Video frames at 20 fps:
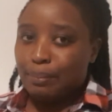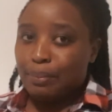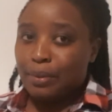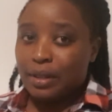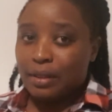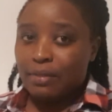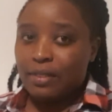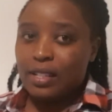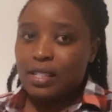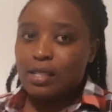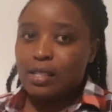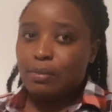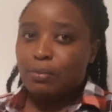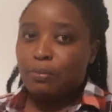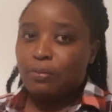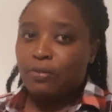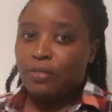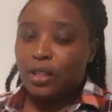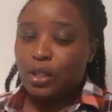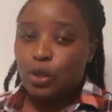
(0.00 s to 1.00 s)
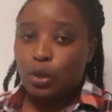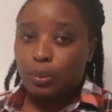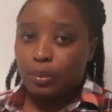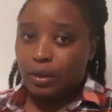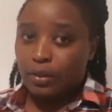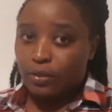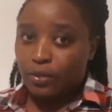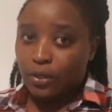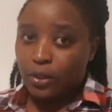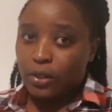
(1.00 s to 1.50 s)
previous video
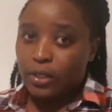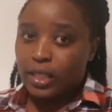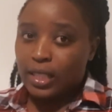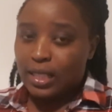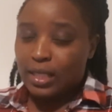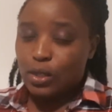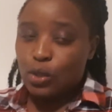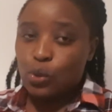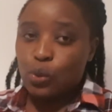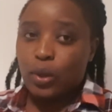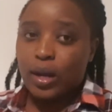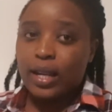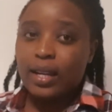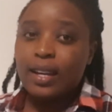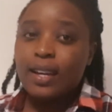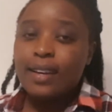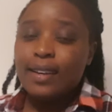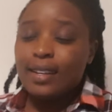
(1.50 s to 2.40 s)
before this one.